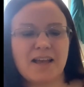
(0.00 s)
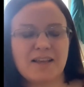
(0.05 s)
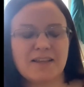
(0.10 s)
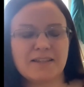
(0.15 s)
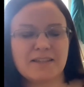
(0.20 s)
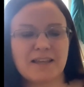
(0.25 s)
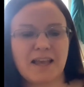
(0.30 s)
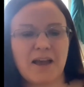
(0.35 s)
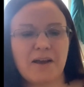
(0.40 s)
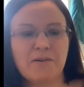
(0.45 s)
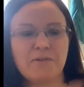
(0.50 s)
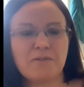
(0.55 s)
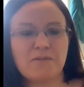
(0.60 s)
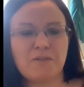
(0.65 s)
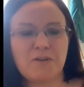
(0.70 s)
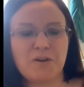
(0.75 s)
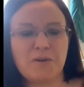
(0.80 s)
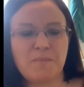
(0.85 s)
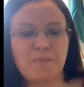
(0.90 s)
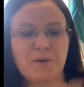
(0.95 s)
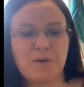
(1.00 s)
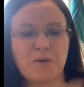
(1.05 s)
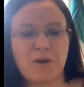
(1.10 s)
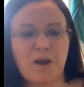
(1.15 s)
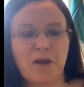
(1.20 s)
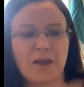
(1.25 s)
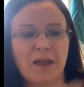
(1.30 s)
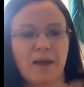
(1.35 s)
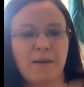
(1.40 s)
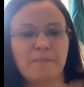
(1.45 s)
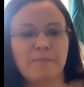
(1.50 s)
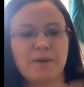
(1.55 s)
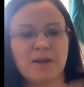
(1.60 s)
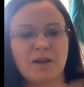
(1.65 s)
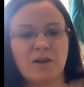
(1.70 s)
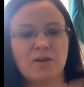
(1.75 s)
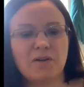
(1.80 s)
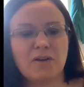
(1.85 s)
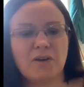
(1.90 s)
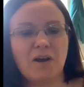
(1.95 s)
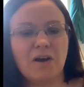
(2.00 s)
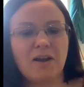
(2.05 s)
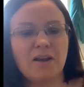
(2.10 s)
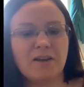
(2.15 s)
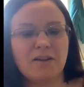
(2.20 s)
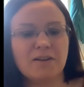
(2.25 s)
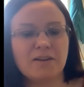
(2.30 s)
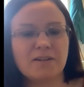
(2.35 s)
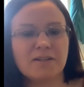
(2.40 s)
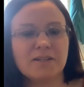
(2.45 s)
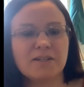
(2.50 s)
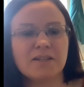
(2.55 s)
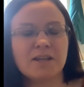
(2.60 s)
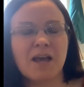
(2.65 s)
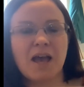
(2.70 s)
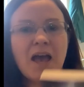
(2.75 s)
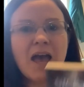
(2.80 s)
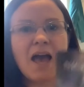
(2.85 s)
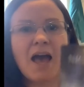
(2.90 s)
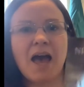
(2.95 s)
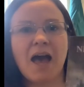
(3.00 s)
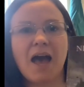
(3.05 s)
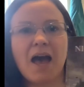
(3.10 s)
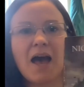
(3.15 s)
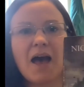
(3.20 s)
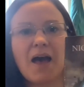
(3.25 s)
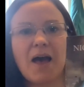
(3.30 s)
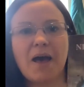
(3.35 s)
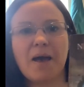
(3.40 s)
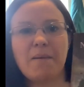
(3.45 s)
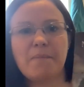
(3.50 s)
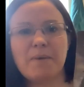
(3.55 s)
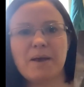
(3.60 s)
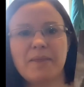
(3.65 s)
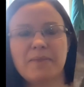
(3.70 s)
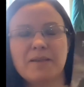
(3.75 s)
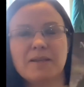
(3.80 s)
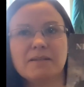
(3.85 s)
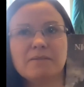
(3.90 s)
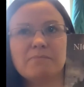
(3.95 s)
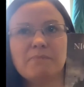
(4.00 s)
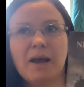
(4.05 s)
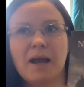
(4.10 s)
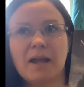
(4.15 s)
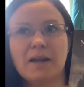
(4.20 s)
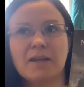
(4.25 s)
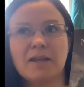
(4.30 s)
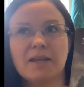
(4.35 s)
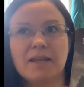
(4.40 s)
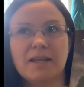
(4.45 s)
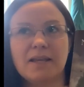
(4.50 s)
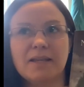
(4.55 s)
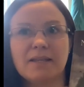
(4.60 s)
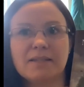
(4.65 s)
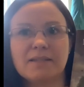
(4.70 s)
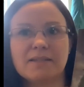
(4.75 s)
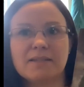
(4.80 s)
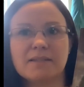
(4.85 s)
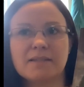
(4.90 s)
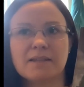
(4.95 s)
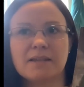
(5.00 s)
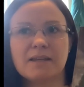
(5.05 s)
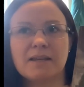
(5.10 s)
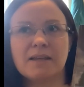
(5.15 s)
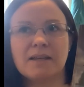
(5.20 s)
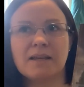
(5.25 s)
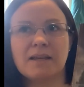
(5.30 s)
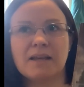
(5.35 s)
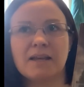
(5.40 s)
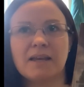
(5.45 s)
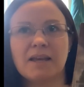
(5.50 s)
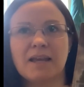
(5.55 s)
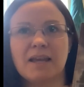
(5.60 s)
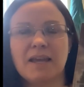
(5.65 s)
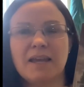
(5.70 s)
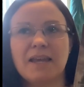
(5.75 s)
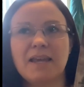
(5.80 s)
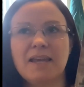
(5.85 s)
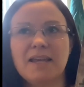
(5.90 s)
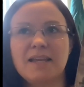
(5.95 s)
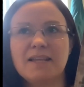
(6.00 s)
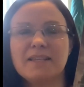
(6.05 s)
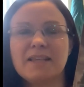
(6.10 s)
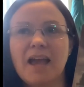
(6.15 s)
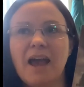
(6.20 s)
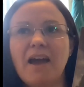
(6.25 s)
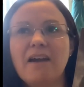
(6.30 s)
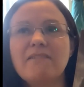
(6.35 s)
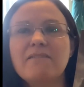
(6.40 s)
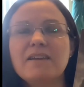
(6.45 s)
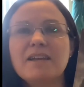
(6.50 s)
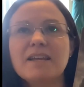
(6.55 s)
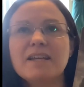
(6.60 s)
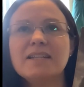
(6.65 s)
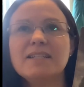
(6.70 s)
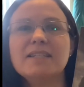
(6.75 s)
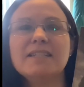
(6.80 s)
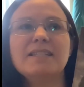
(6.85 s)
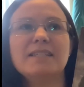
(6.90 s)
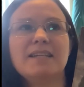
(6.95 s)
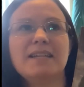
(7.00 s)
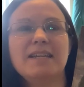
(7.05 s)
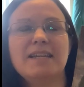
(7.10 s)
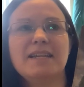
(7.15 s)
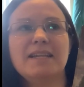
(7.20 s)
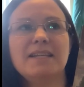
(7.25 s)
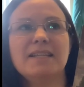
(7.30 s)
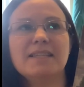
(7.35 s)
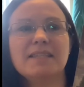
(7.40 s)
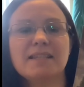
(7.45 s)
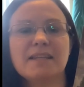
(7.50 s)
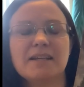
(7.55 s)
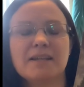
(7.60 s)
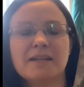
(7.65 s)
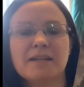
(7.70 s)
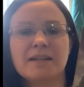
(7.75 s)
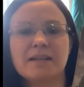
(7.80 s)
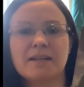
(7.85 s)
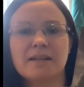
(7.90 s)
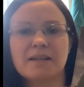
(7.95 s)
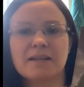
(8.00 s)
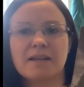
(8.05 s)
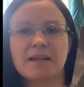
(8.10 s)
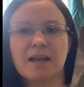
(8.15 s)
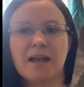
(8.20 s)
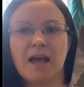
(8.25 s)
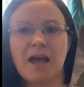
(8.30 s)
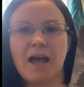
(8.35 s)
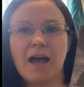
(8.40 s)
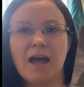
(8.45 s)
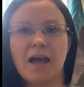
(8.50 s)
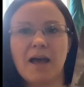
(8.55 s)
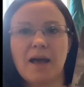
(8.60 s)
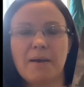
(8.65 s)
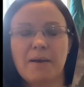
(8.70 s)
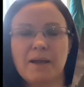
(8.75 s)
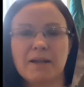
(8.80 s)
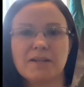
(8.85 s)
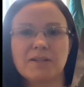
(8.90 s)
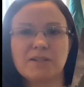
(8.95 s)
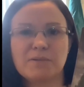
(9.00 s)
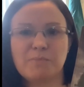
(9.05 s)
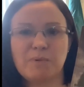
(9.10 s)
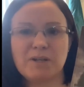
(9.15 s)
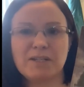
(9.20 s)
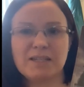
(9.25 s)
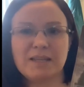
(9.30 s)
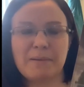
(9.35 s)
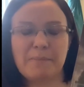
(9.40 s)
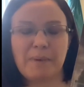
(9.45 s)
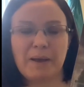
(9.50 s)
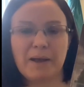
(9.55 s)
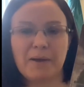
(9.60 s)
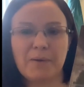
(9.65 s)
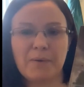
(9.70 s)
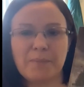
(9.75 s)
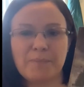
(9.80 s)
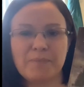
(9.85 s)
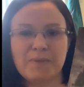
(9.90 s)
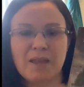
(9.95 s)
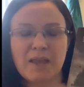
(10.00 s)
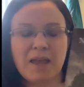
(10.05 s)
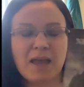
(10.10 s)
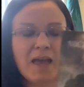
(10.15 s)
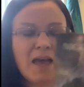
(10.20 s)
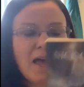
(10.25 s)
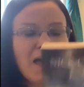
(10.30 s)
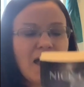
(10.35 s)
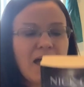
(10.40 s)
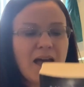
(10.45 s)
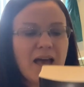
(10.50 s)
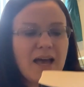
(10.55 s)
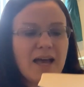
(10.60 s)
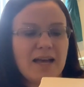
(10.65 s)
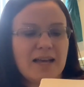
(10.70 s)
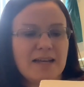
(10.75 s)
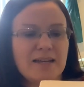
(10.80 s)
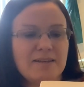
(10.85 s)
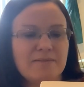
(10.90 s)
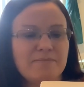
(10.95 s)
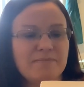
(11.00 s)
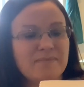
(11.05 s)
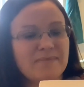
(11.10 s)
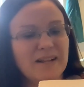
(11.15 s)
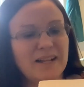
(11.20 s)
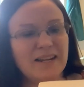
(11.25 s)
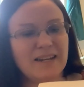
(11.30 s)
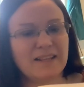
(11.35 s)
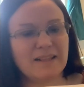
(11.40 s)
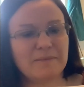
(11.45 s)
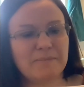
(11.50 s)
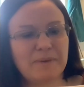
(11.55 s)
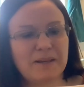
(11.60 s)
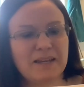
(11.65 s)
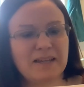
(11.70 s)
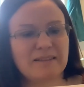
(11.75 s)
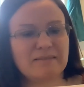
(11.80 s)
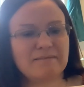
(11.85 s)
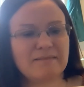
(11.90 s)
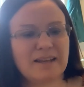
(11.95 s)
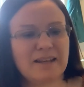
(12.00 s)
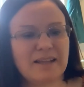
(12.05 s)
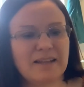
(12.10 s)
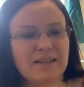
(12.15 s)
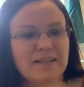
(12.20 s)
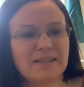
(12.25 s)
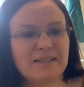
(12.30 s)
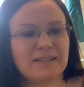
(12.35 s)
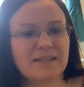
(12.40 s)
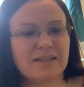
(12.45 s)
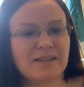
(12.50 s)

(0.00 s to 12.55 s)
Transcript: scout group who go camping on an island, and this man, he's carrying a disease, and it spreads it about a little bit. And